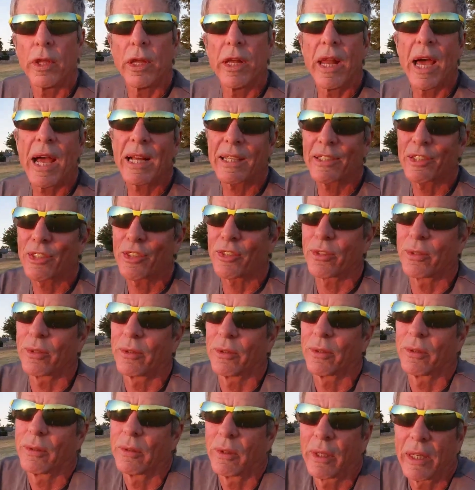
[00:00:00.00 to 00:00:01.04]
The next
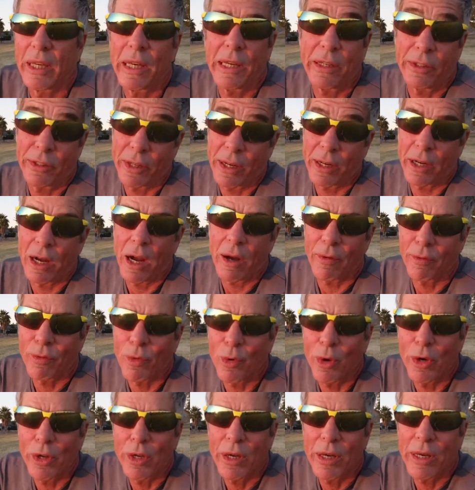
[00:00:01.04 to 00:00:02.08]
hint I got
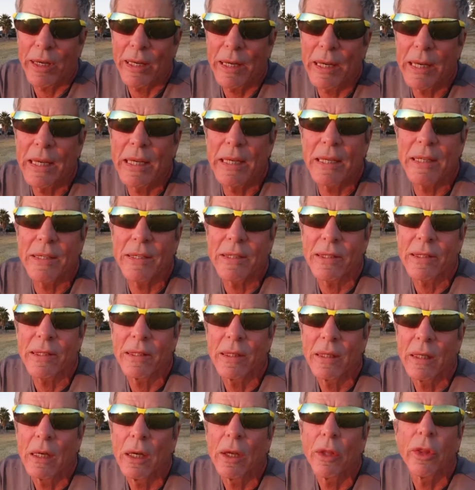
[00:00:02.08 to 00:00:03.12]
for you is
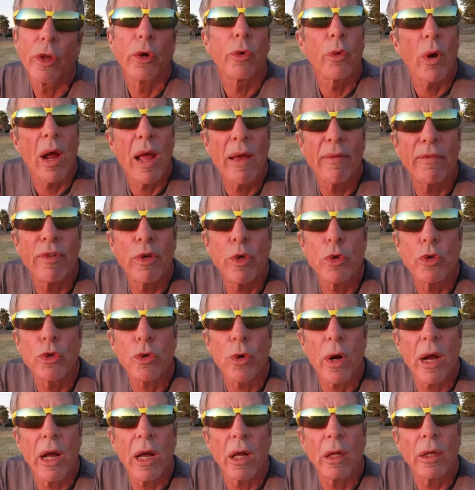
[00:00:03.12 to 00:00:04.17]
the Grandview
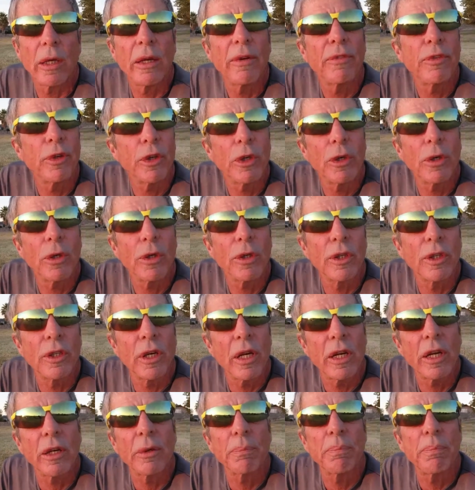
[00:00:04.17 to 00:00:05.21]
Trail. If you're
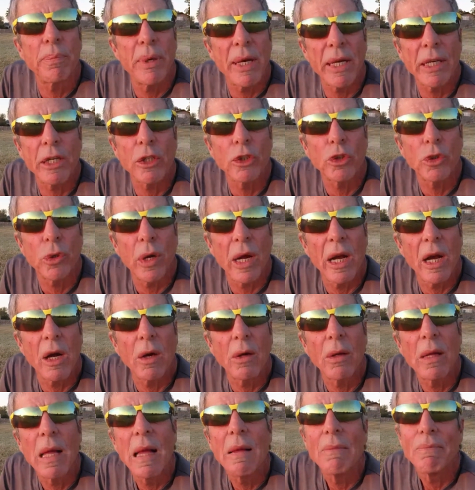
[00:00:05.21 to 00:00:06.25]
gonna pick a
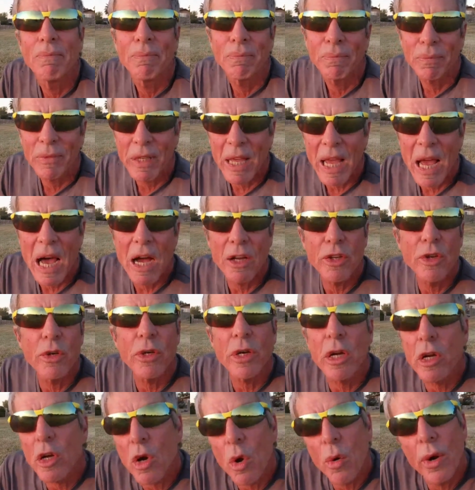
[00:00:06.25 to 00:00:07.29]
trail, yeah,
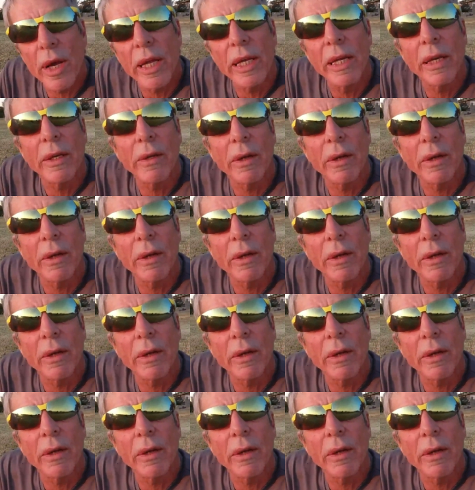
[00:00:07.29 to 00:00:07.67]
you can go in